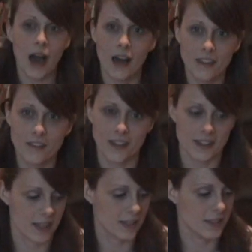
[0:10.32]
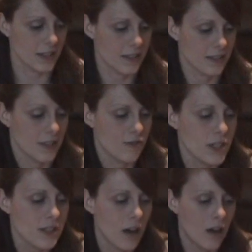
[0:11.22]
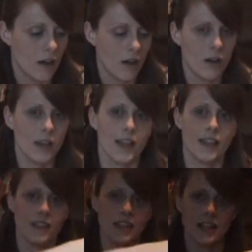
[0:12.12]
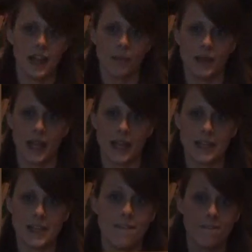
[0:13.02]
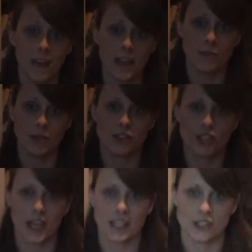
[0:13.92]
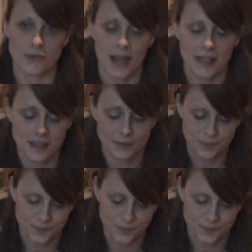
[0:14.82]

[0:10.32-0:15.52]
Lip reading: Other fantastic accessories are the Nappy Lady Famous Change Mat.